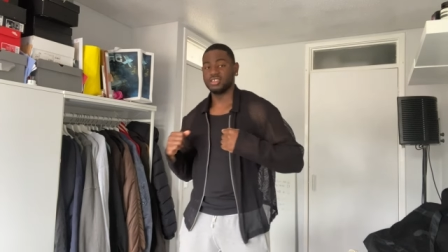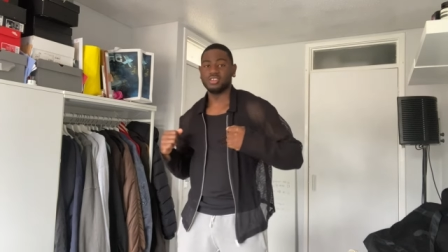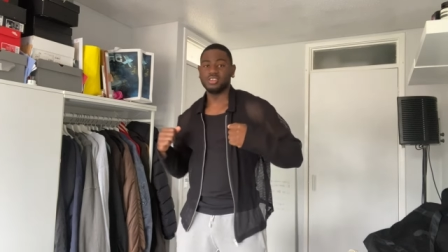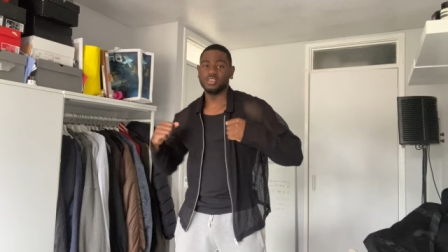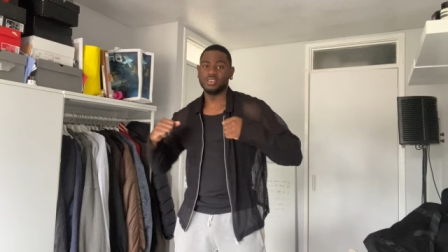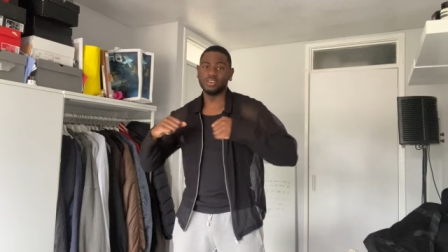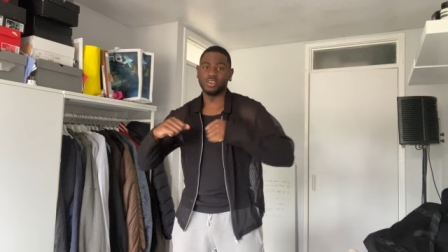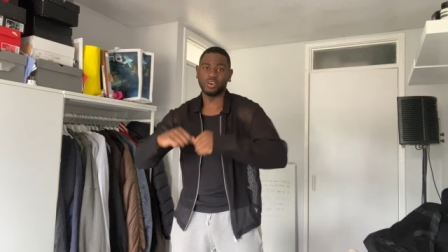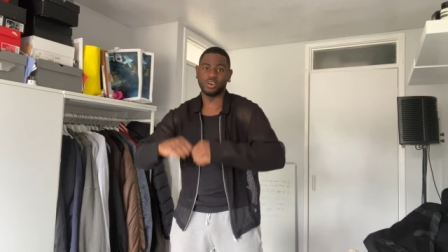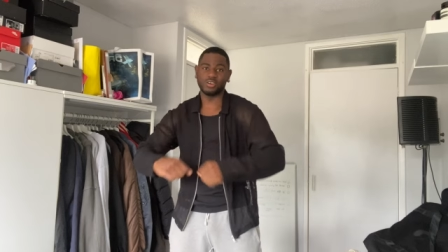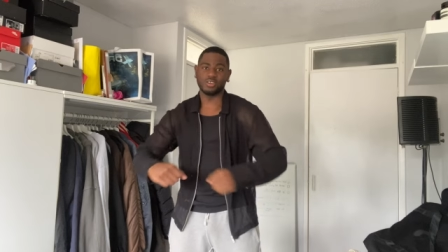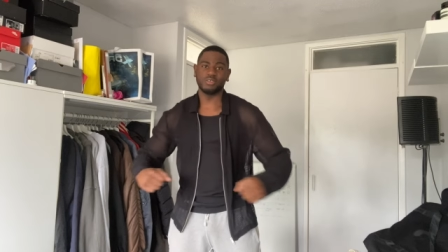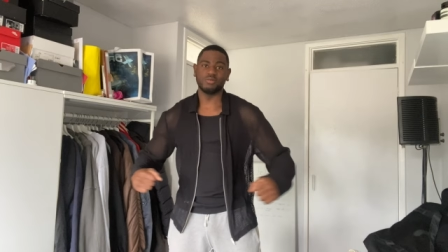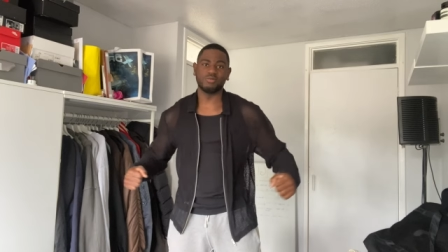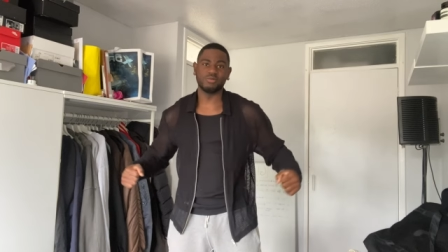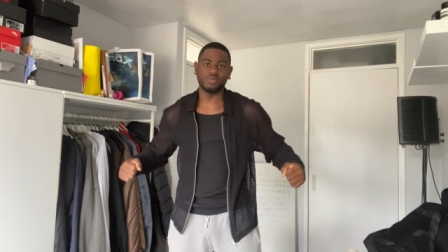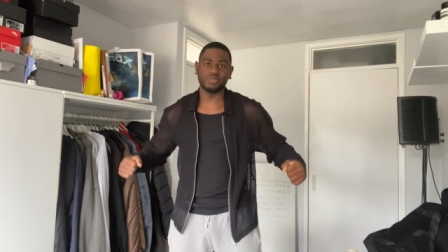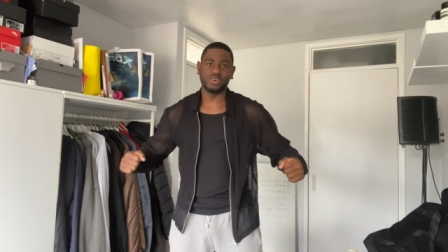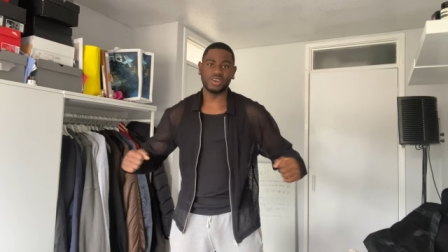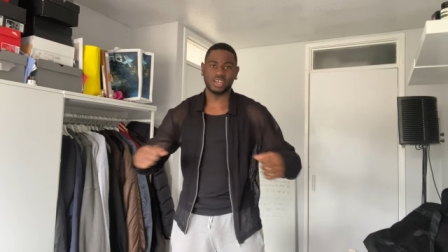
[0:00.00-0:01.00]
You know, you've
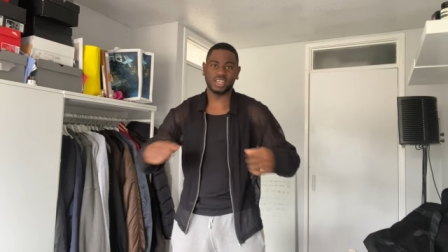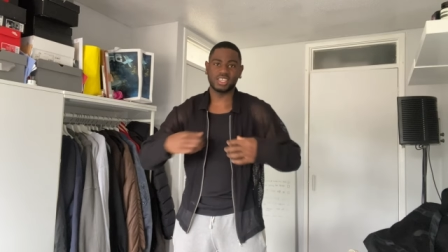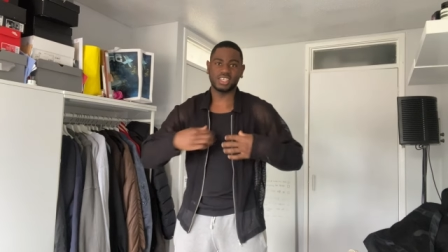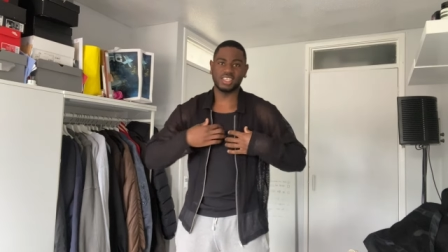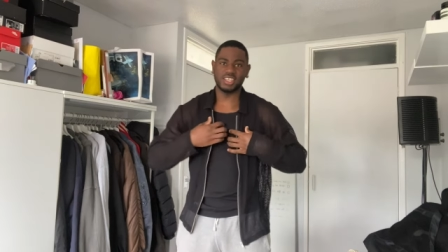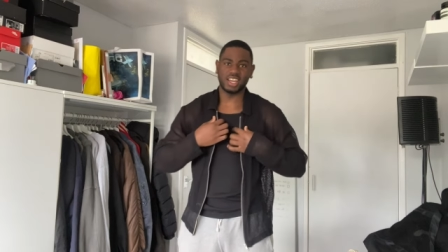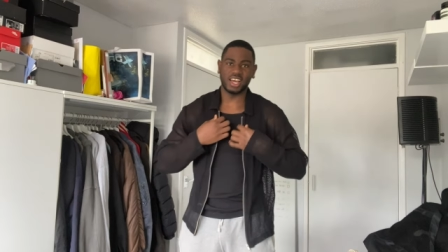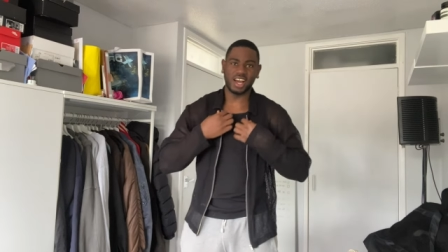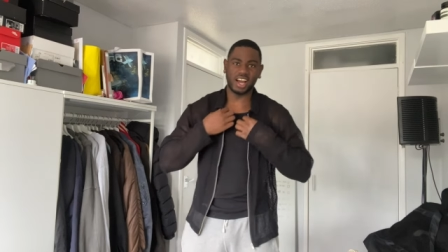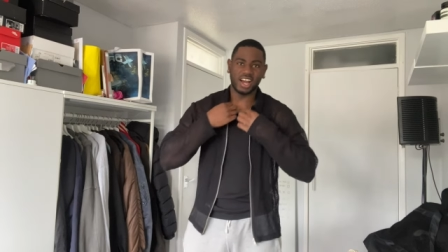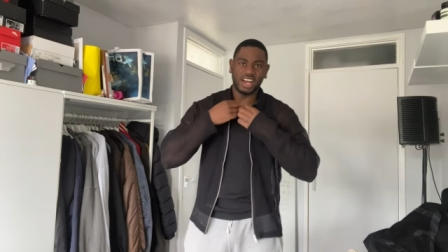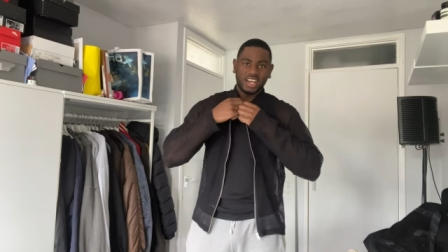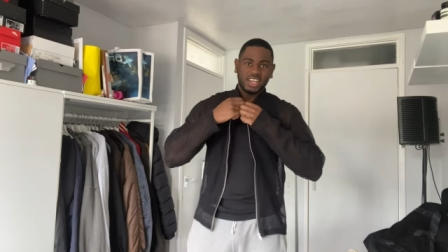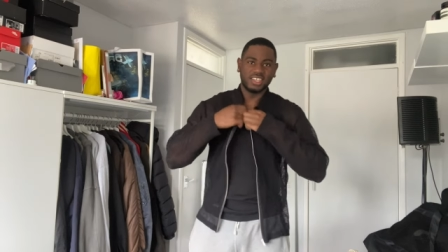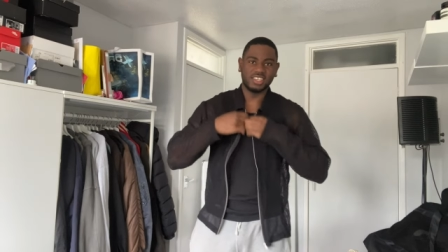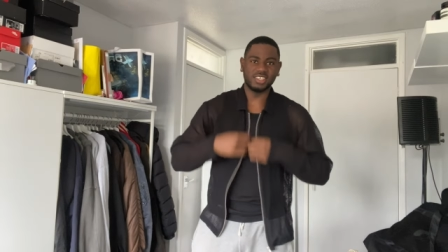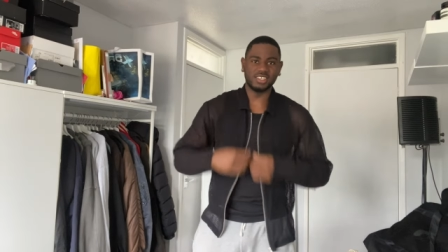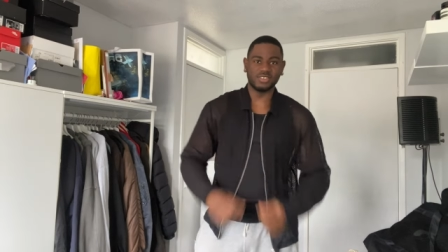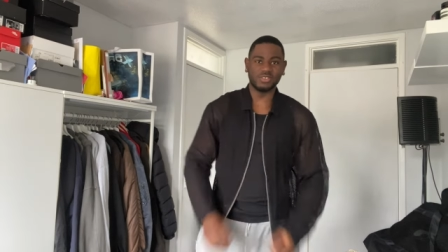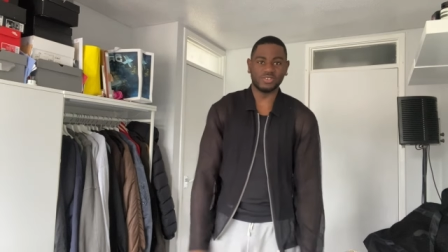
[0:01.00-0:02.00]
been working out,
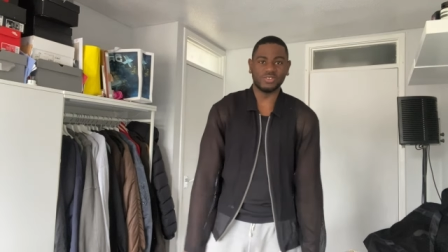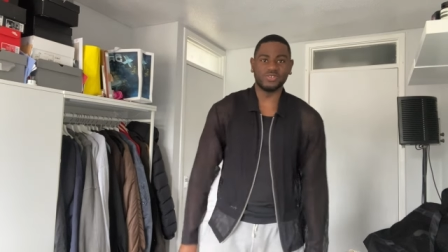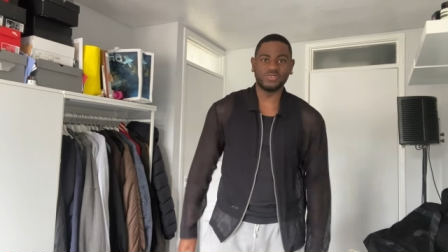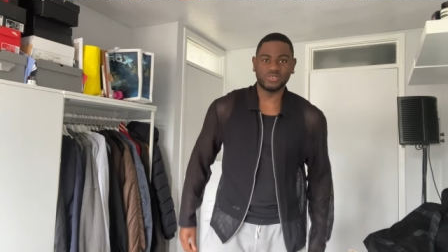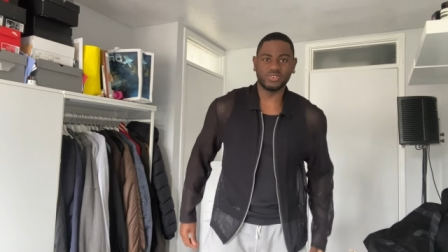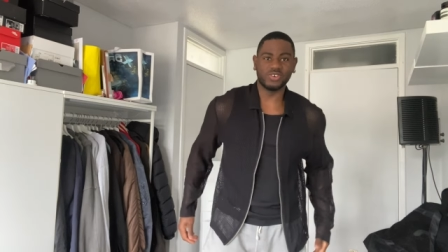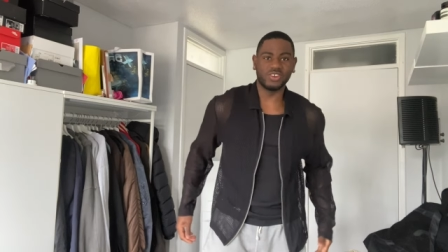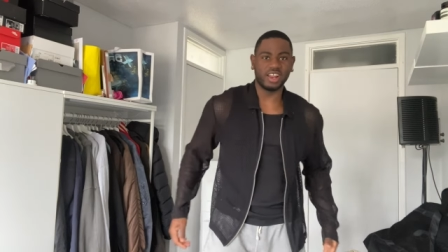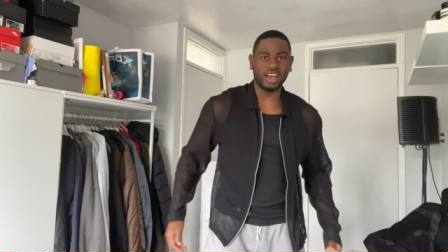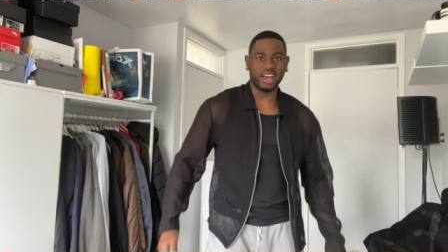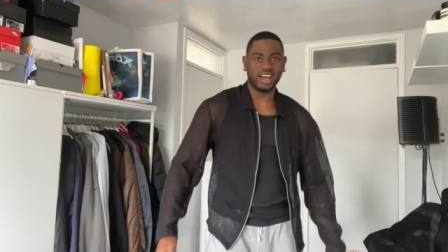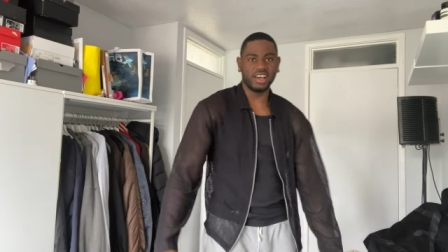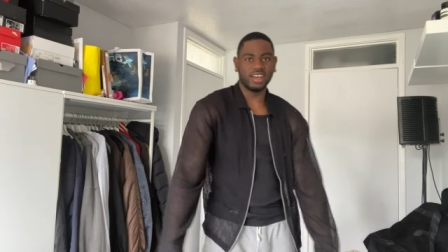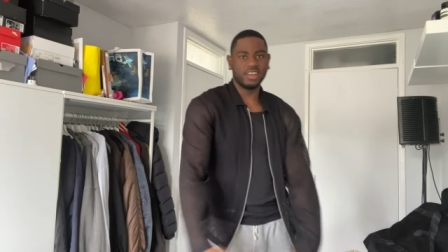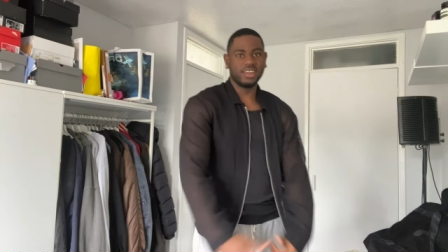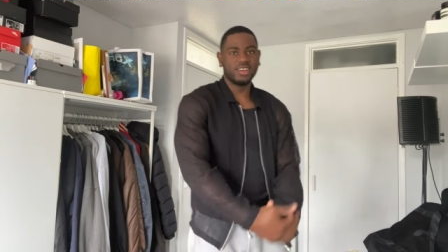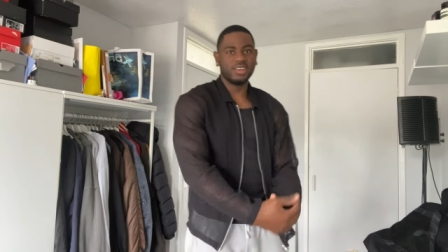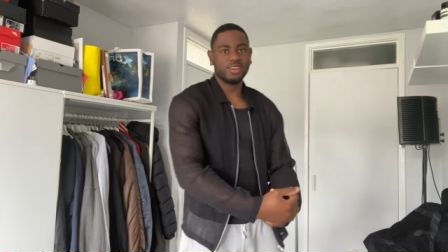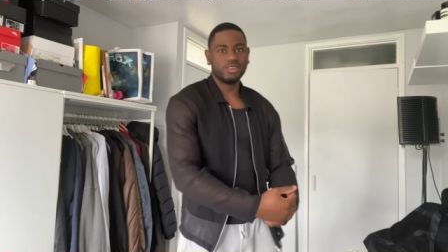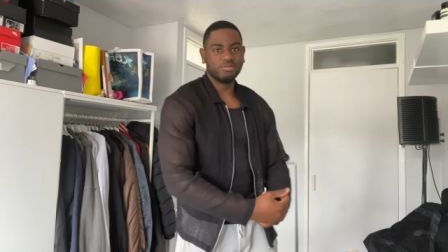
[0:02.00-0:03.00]
you don't feel like
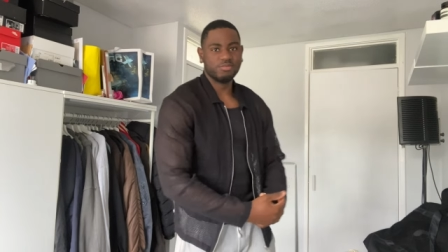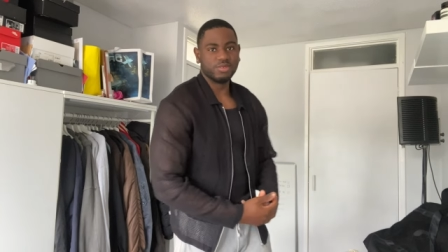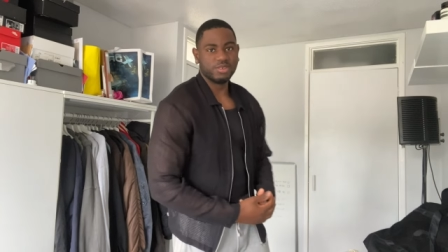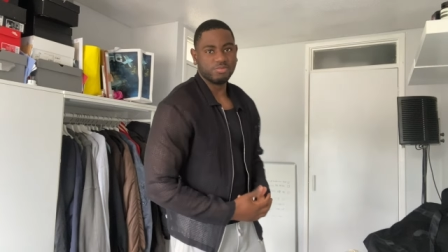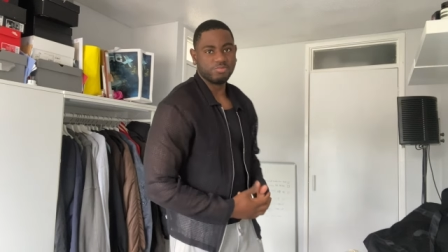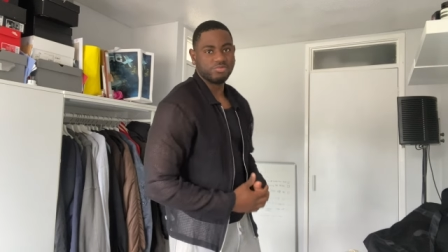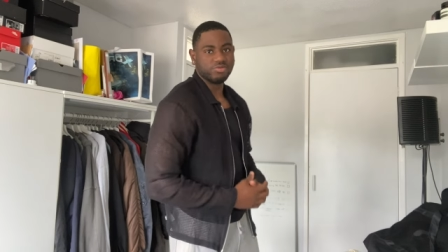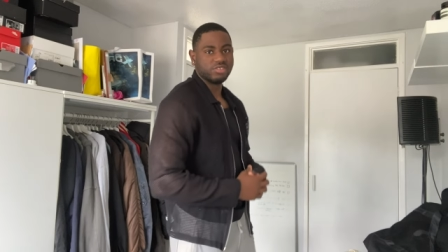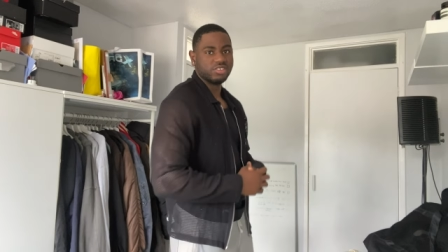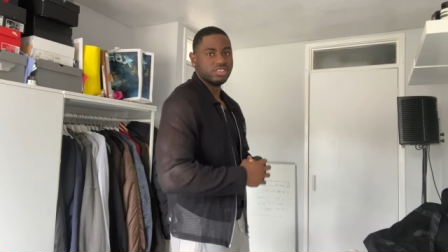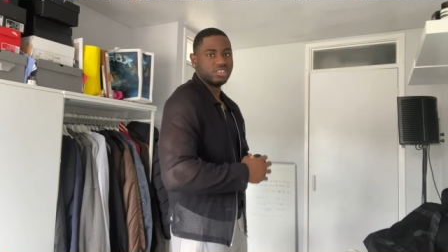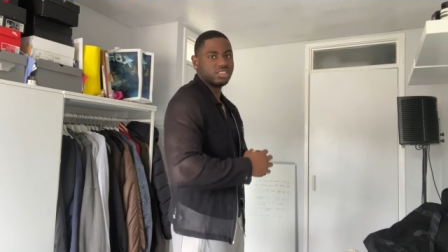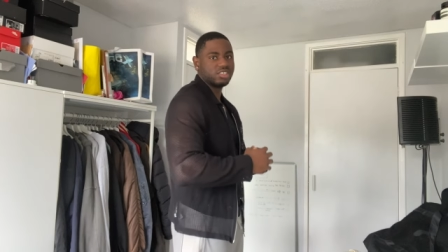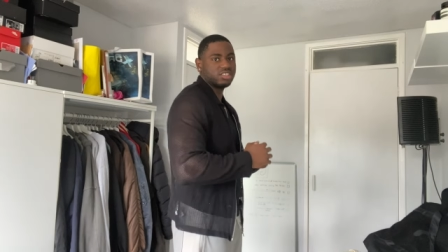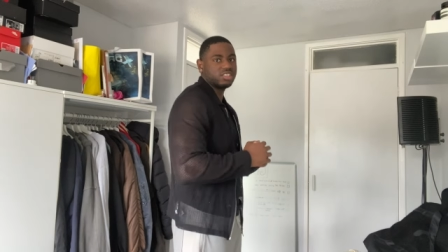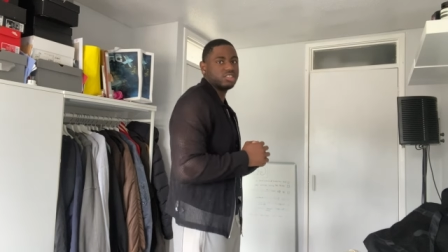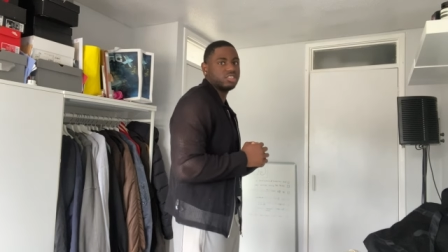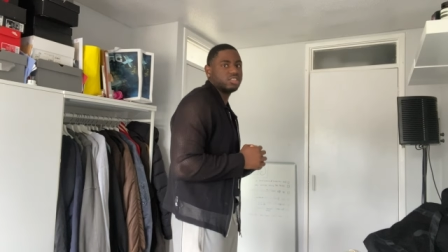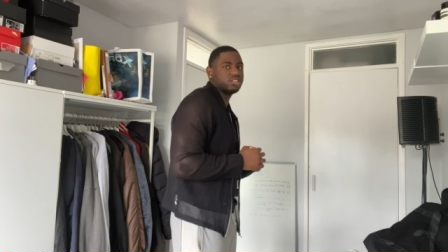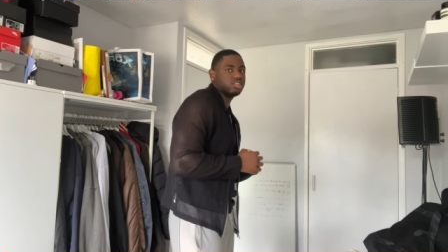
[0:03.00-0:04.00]
a bit
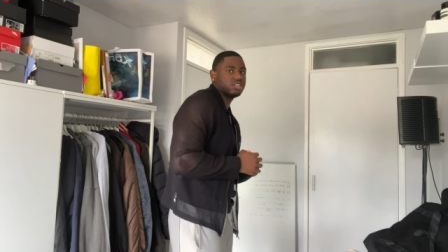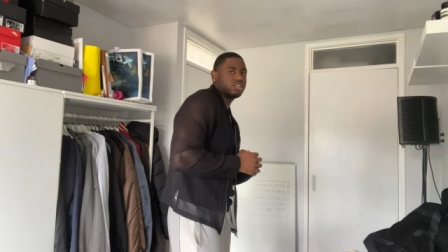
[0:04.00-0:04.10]
breezy.